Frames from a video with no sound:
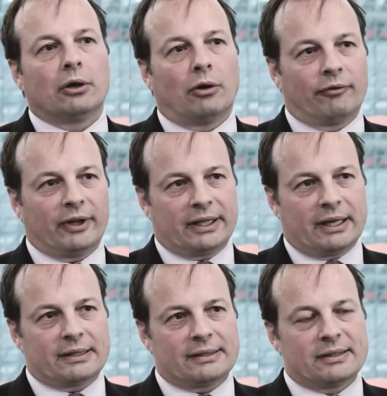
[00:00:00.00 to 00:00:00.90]
conflict
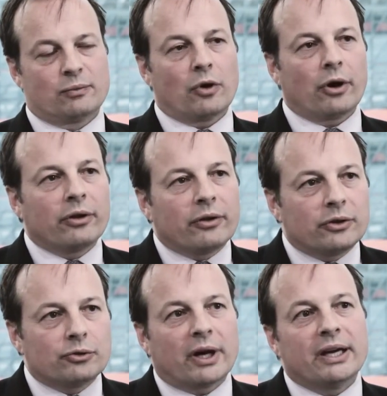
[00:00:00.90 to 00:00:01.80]
analysis. What are
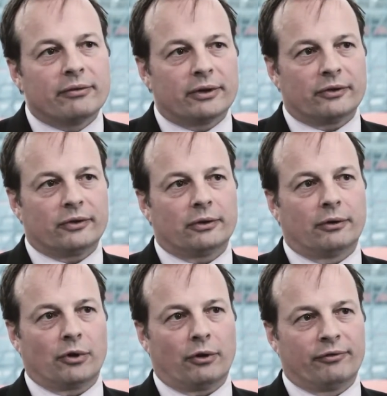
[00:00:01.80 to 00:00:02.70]
the drivers
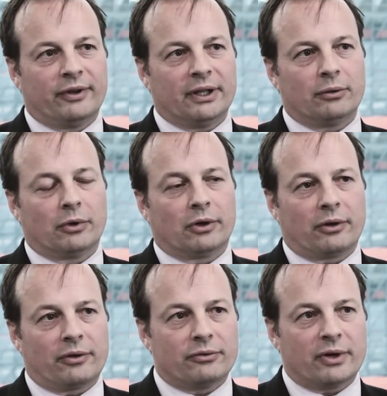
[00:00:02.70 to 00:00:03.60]
of conflict? What
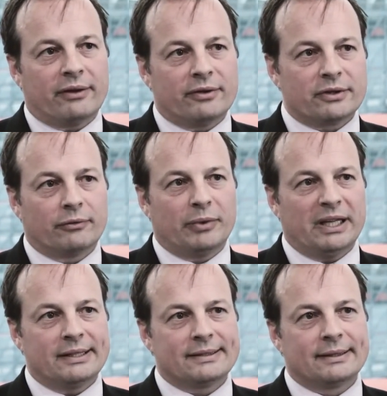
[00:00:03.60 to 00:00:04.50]
are the drivers of
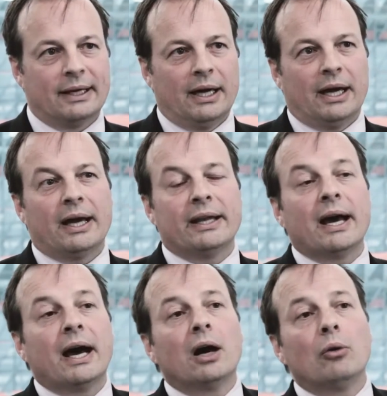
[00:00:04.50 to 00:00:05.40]
peace?
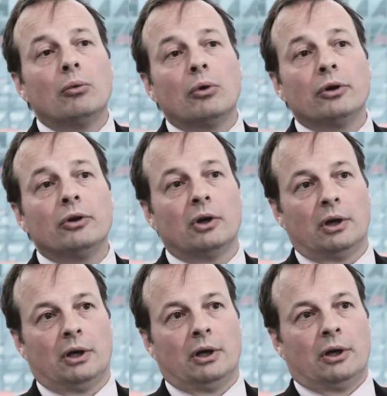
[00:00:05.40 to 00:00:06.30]
And how would
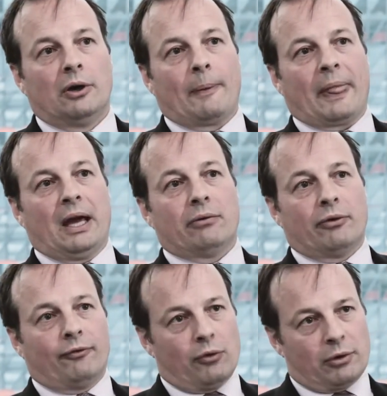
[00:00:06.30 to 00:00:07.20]
a
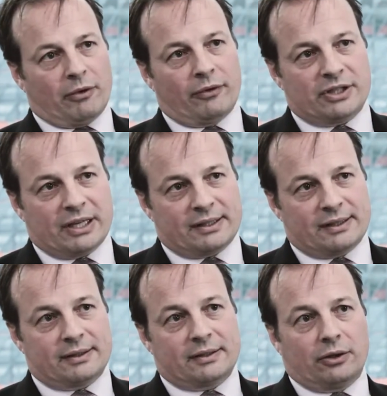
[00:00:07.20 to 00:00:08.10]
reform of a
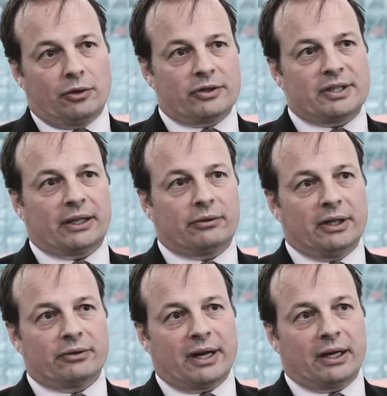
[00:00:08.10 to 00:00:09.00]
justice and security
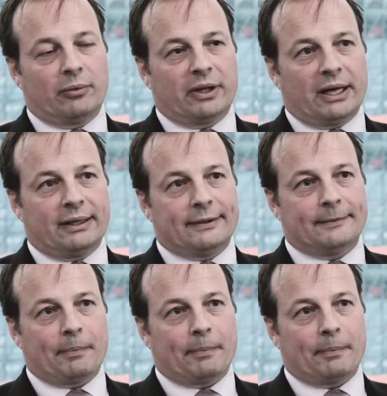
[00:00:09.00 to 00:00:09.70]
sector interact with that?